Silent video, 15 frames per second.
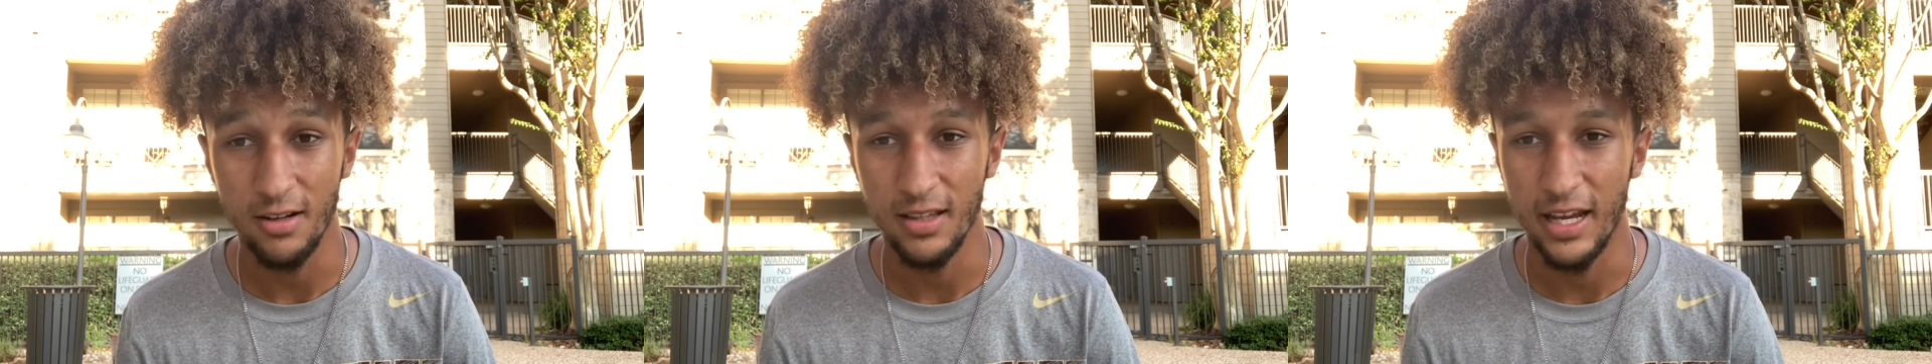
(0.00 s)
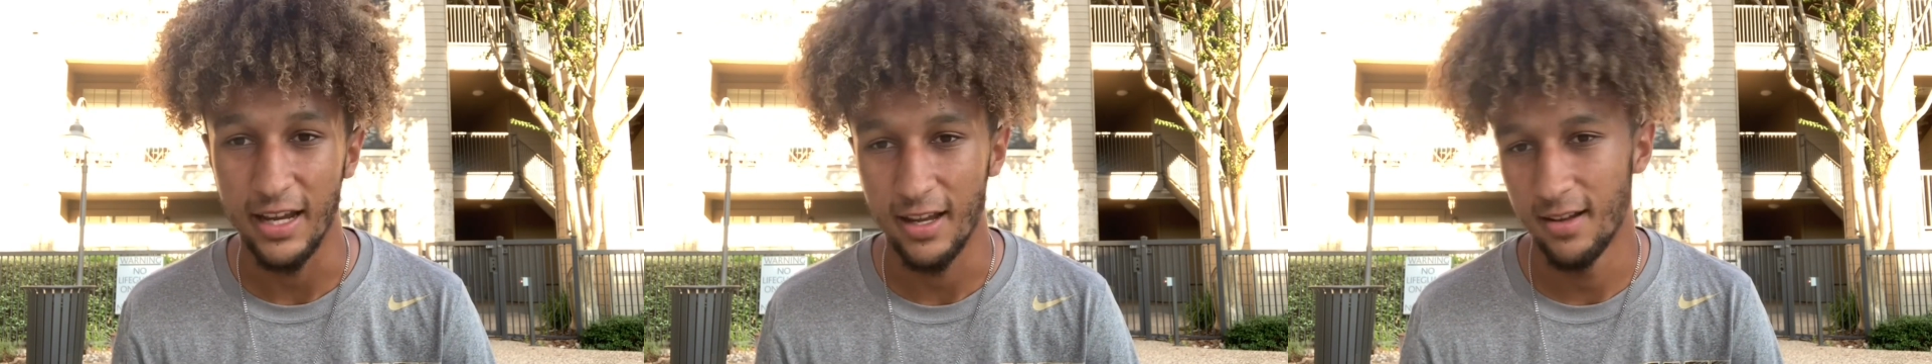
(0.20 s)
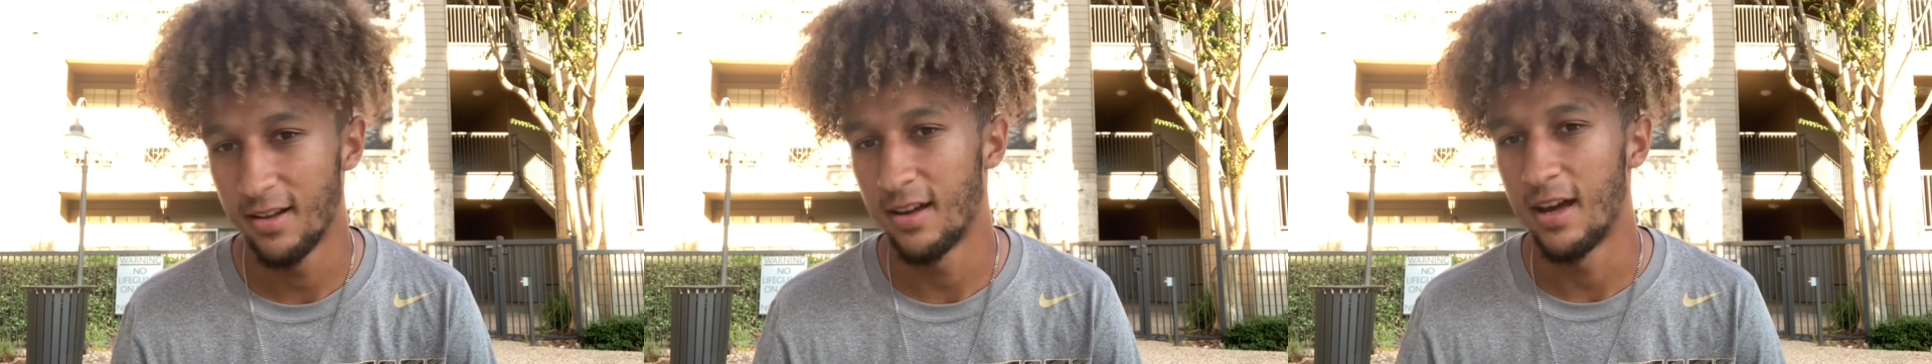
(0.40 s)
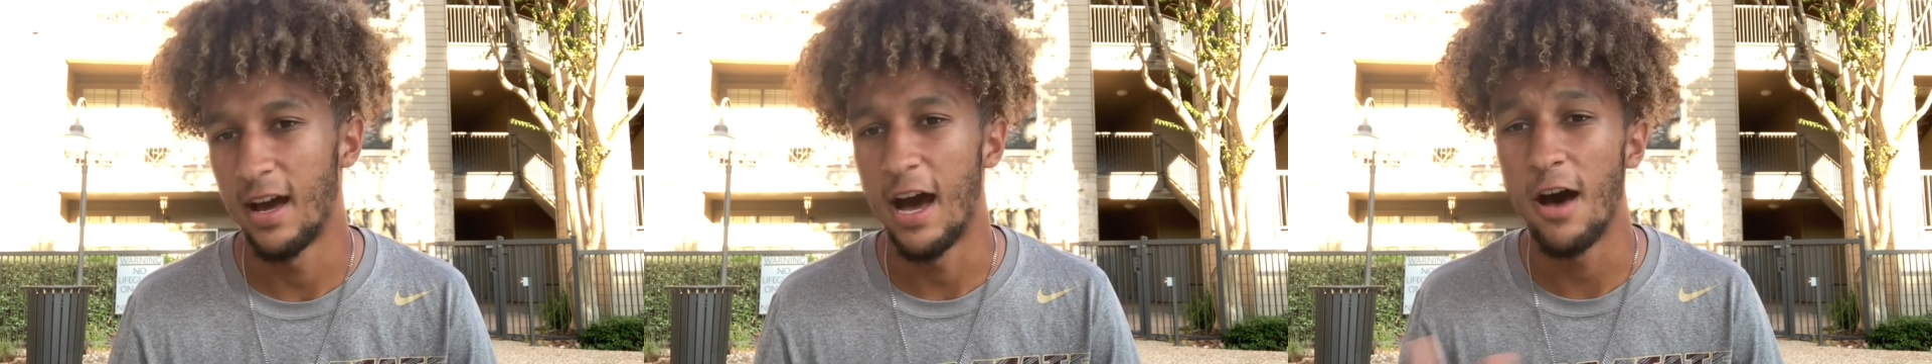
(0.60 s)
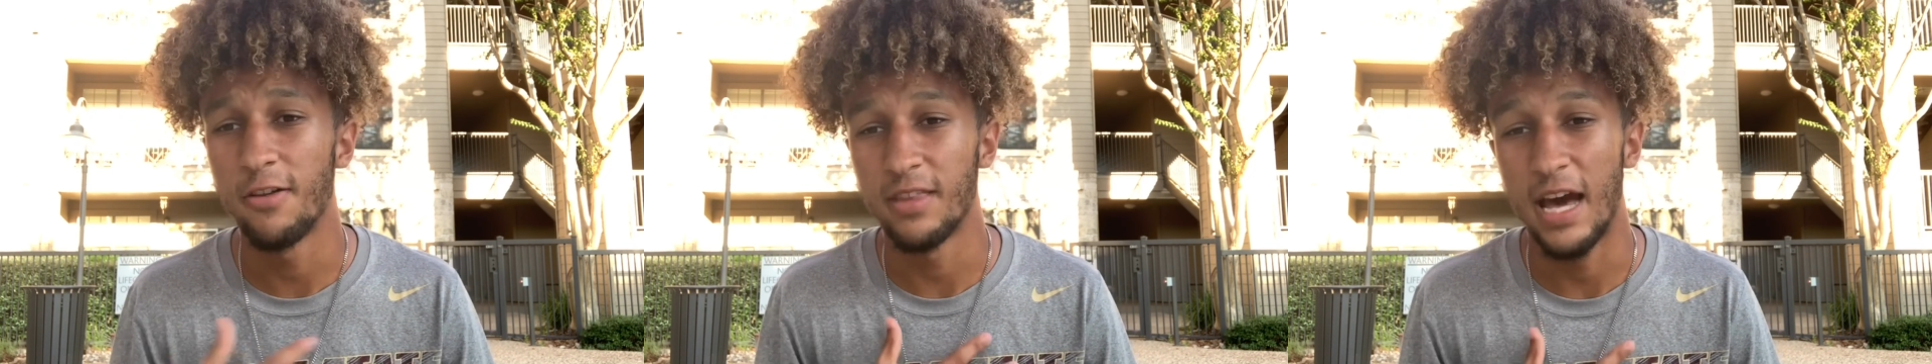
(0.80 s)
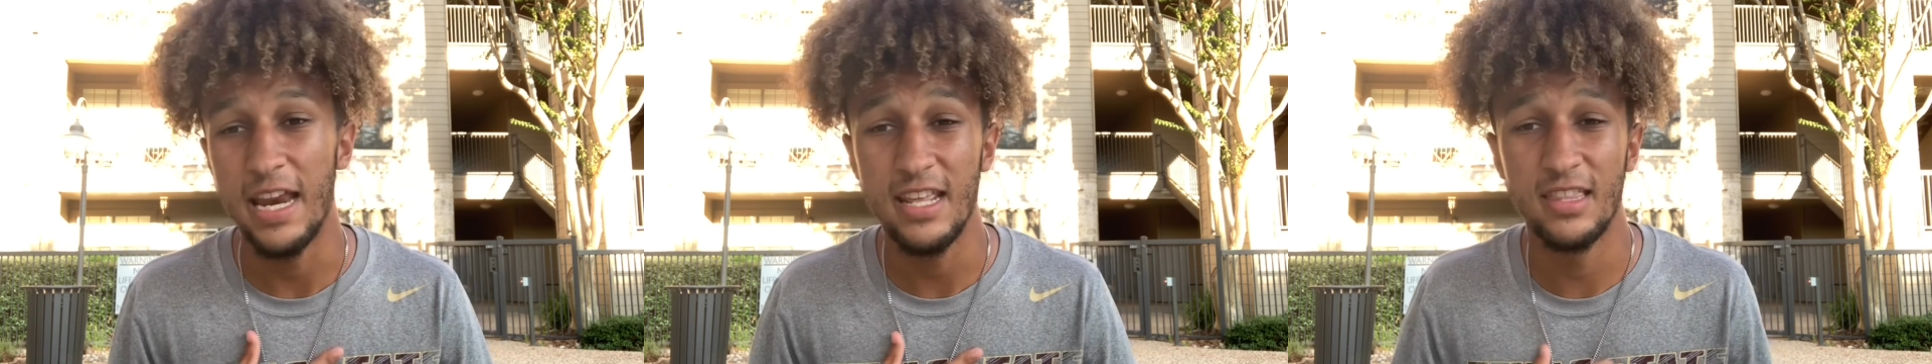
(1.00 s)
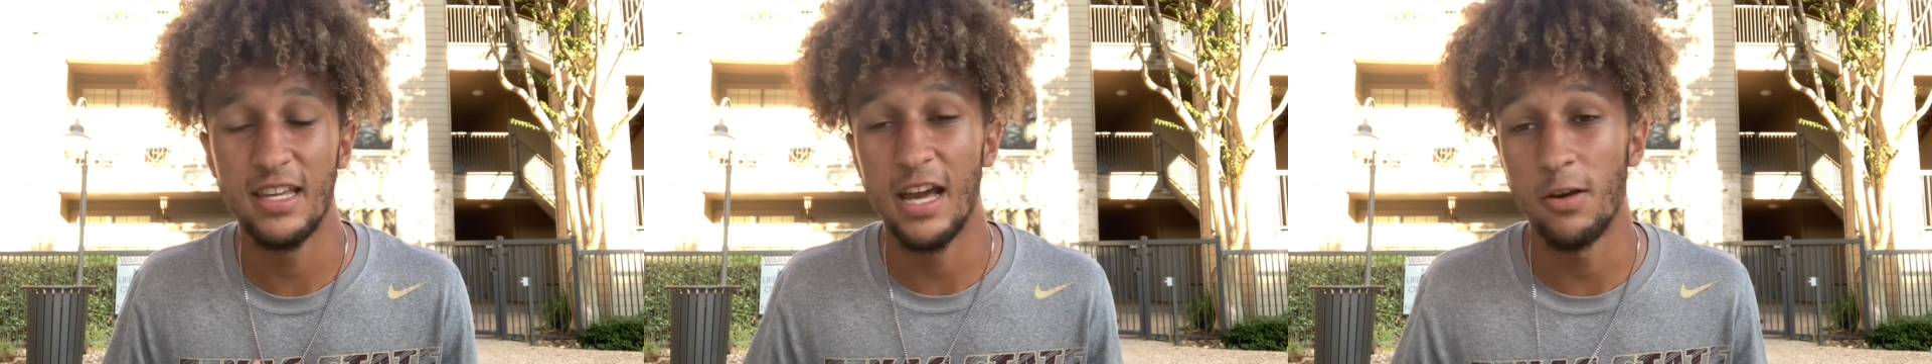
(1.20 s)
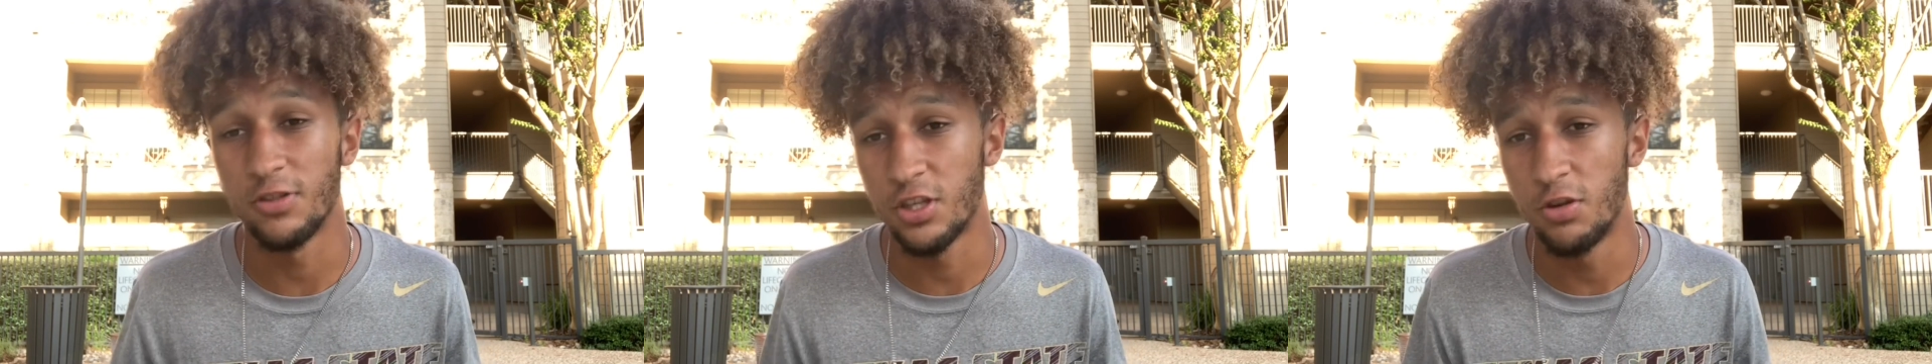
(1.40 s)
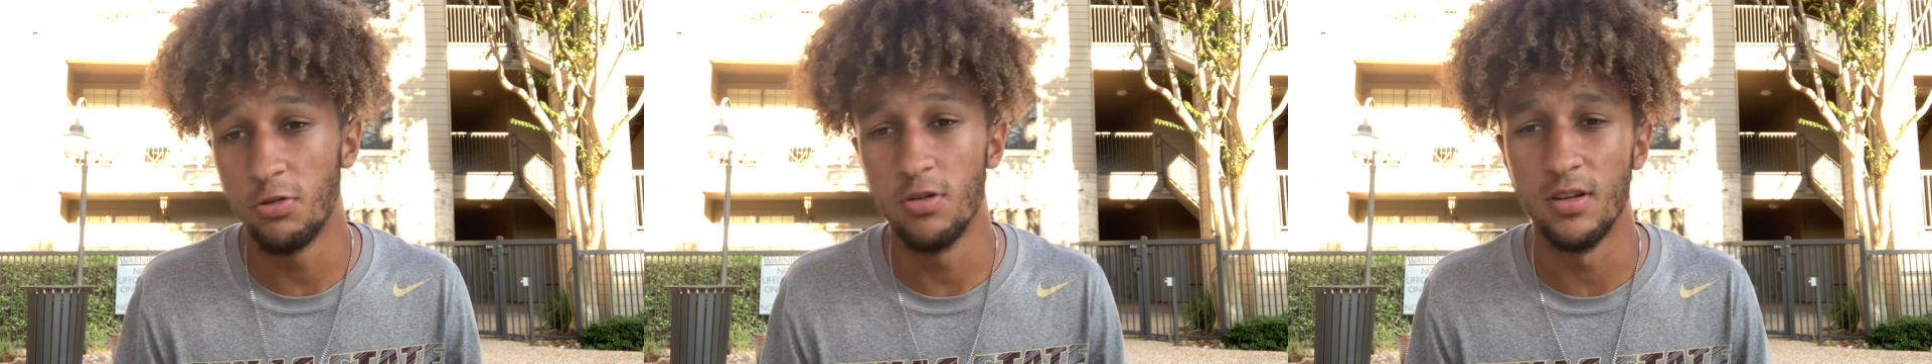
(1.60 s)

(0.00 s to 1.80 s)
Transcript: Like, I didn't think I was cute